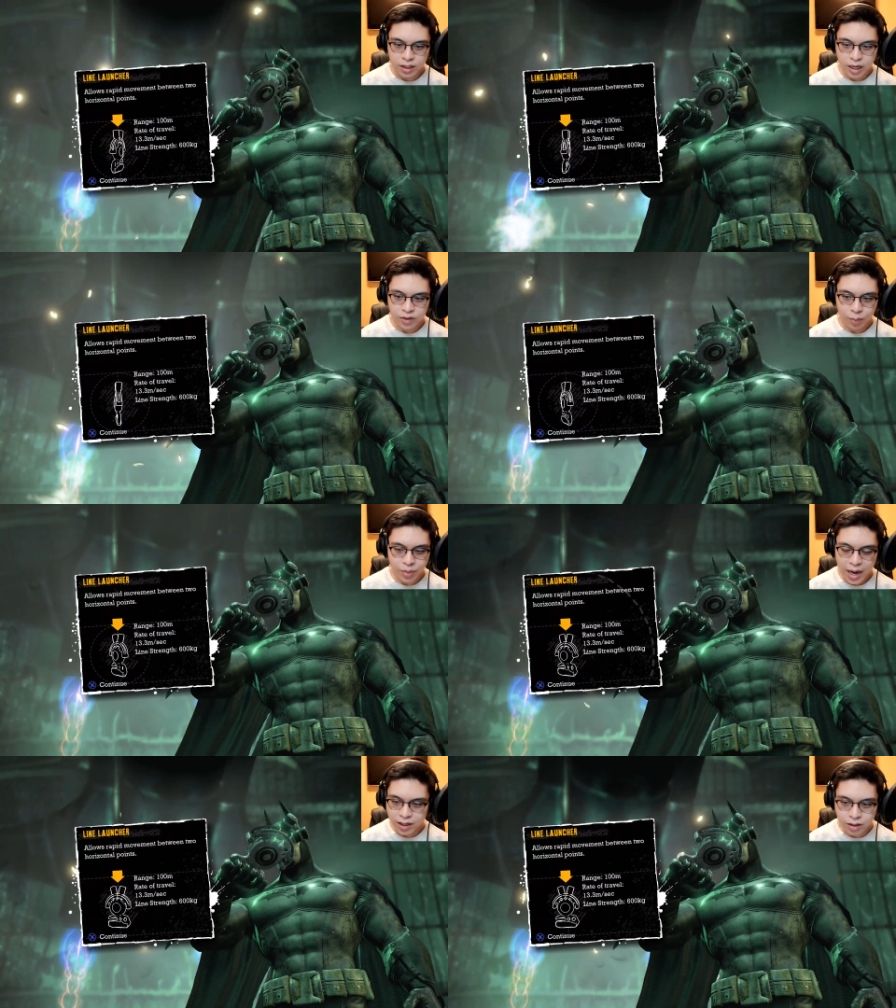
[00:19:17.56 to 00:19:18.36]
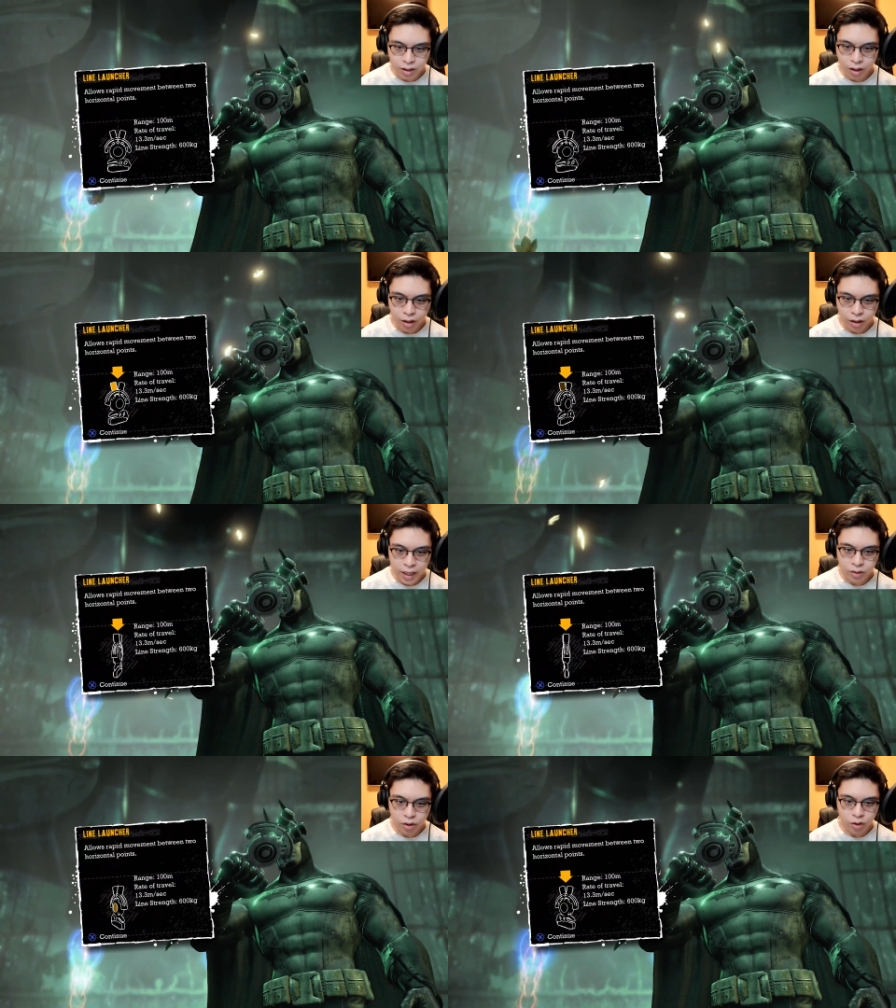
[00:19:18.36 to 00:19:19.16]
You left the Batclaw
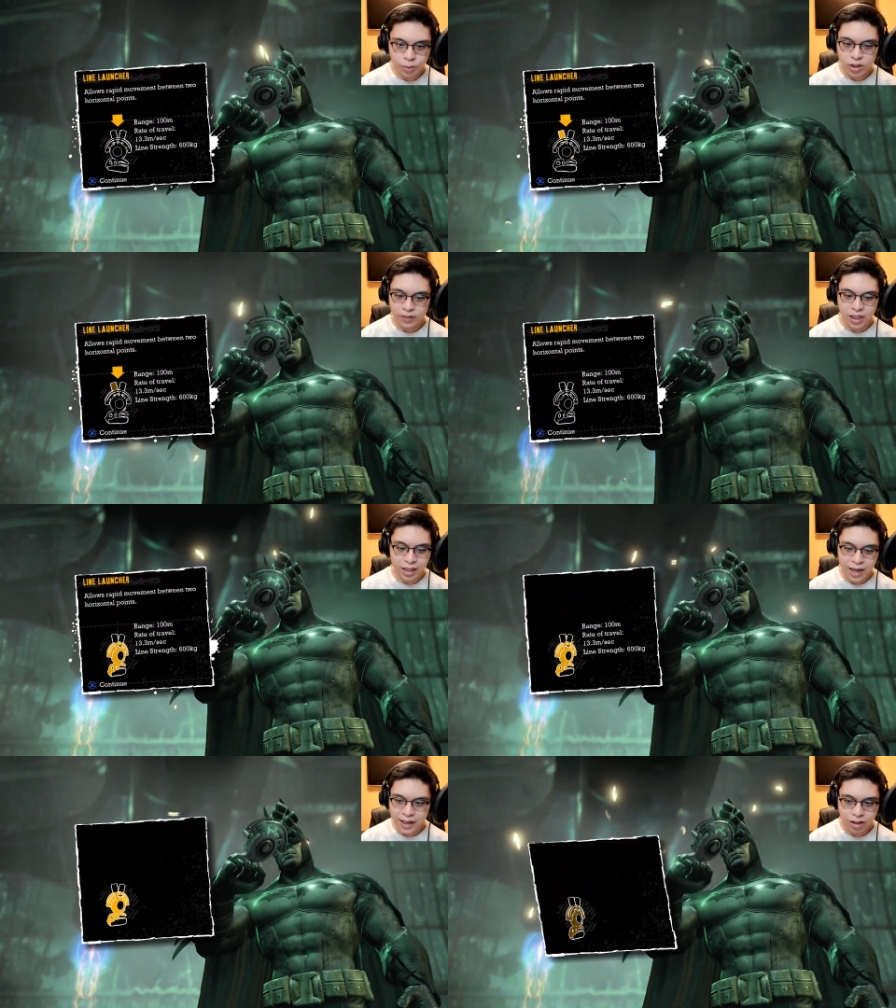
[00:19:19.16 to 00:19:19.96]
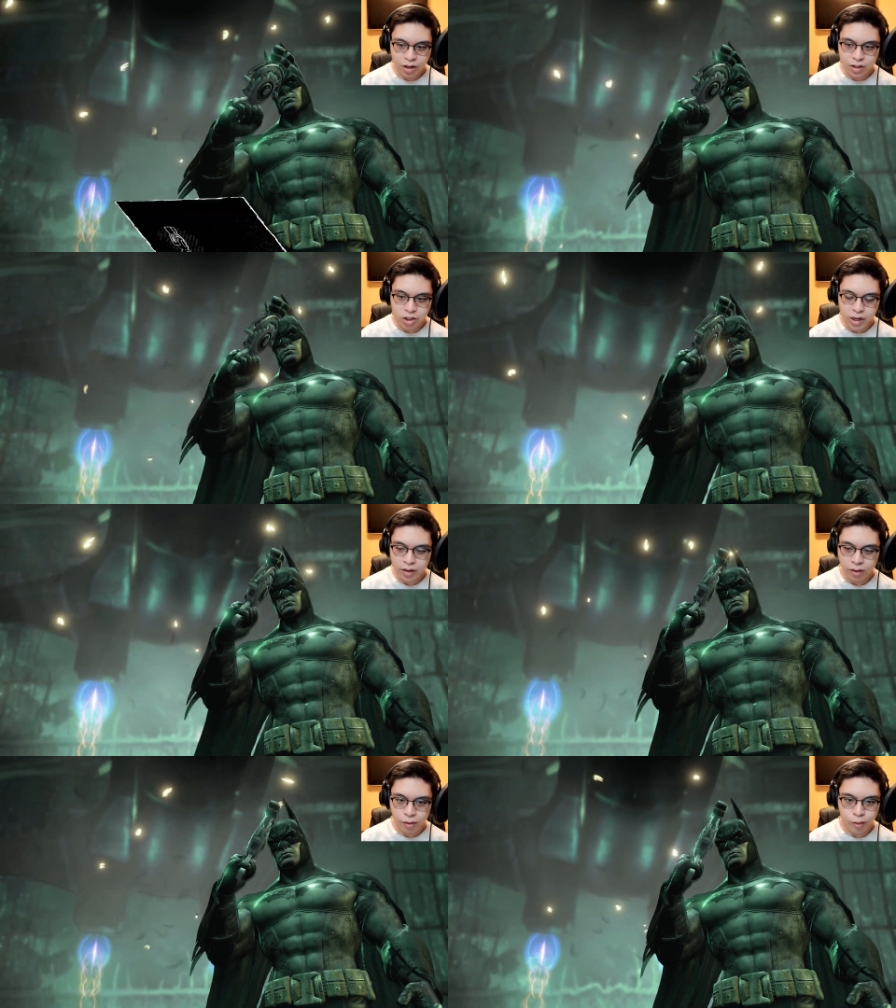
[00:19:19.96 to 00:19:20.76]
at home. You left the line launcher
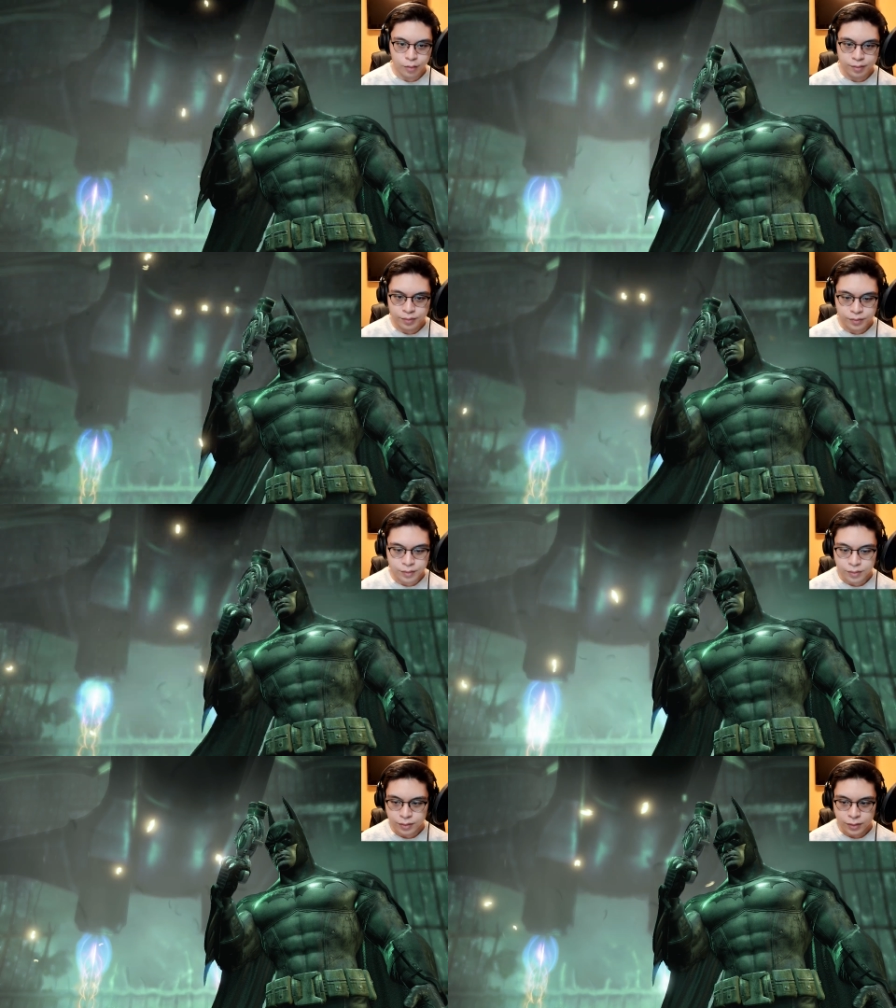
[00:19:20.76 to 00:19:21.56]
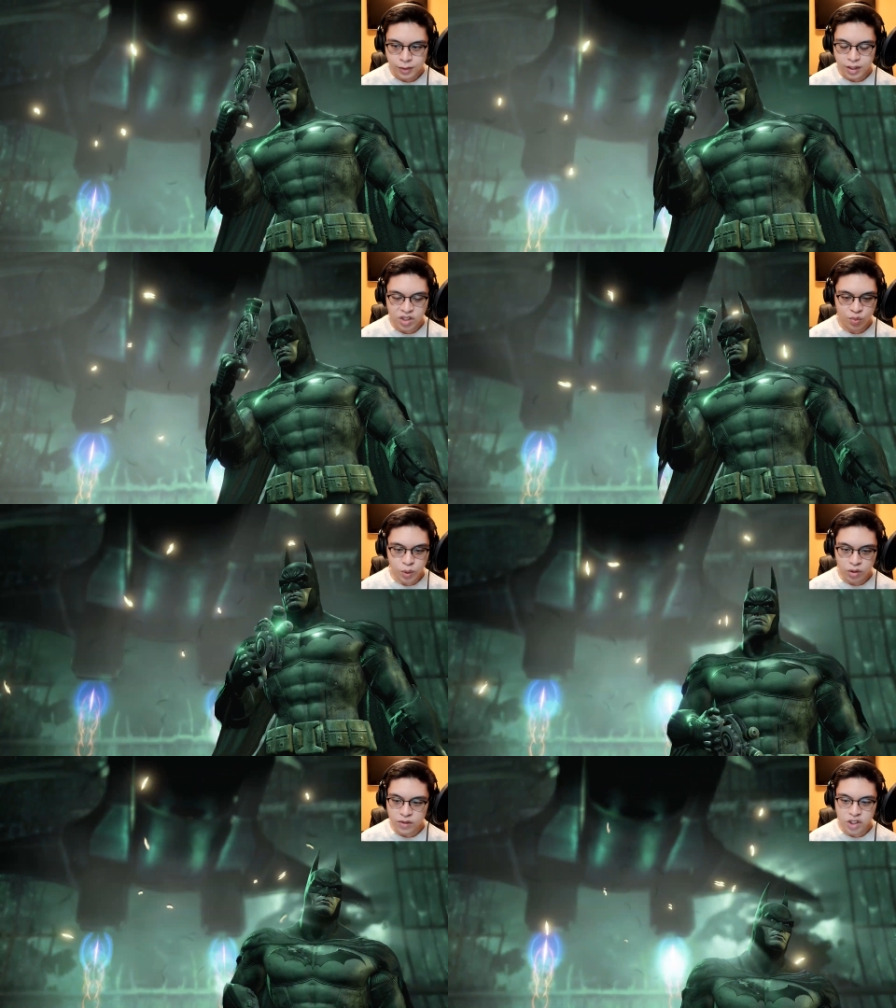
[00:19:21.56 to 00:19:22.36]
at home. The
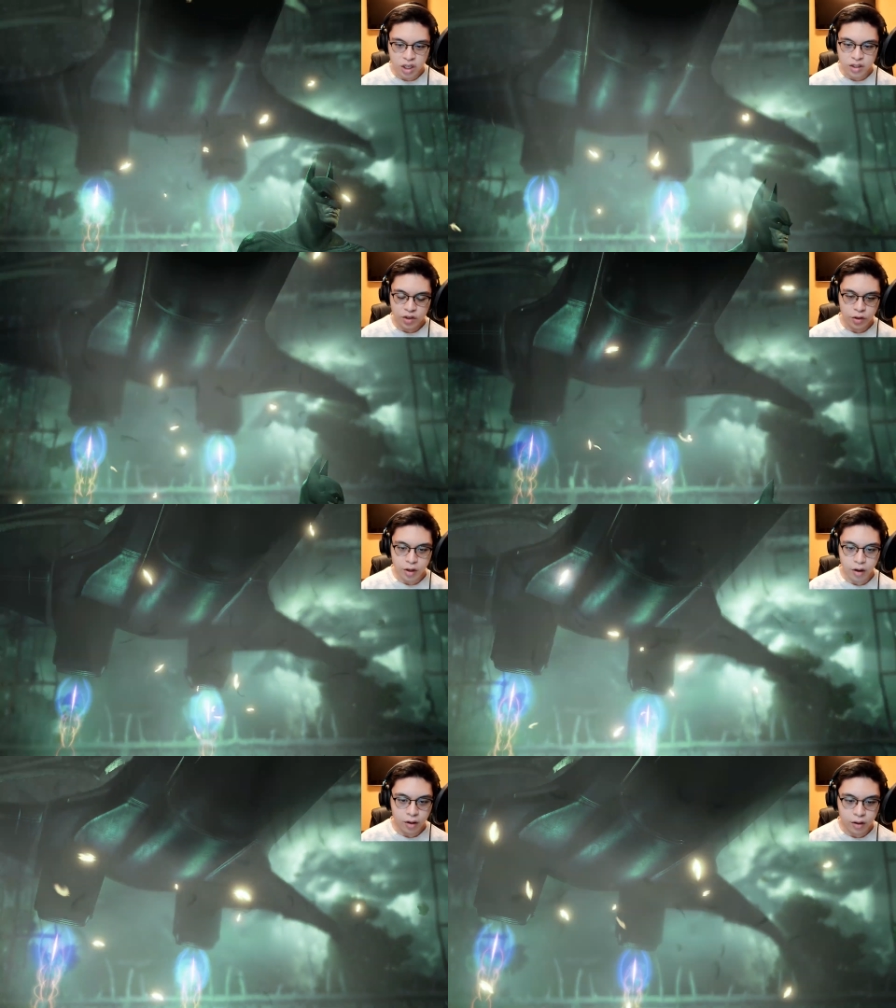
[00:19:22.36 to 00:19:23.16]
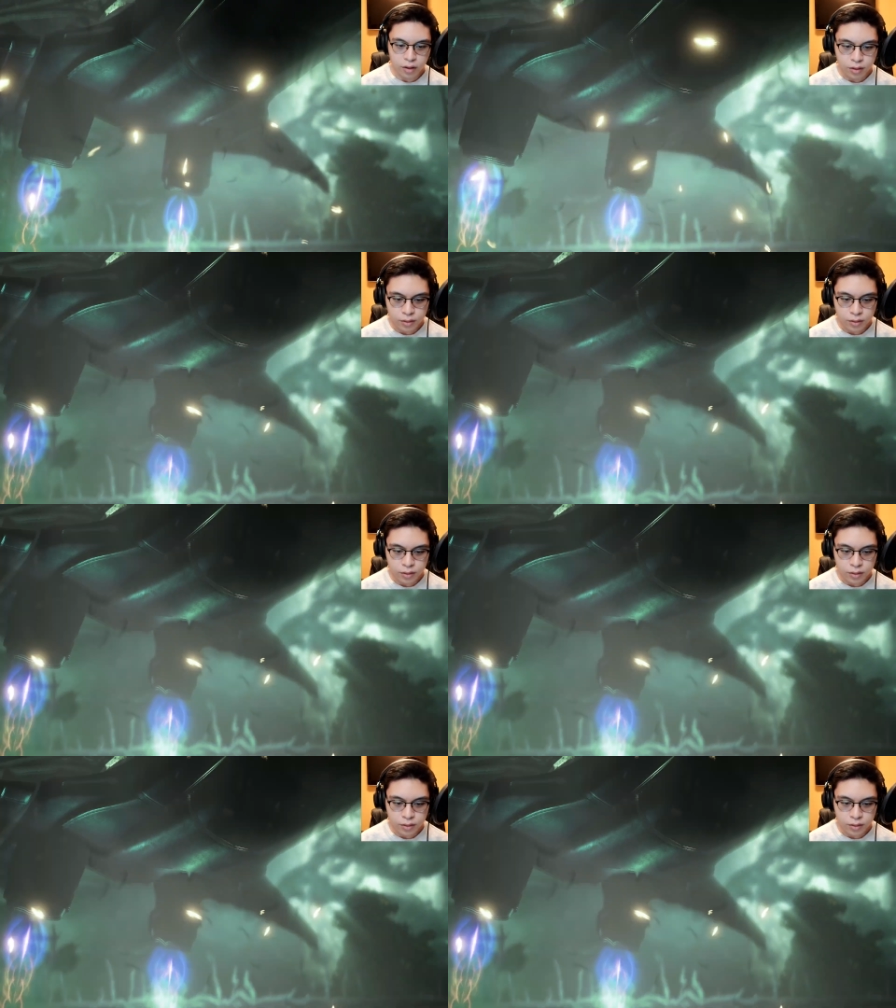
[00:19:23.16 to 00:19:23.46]
explosive gel in your car.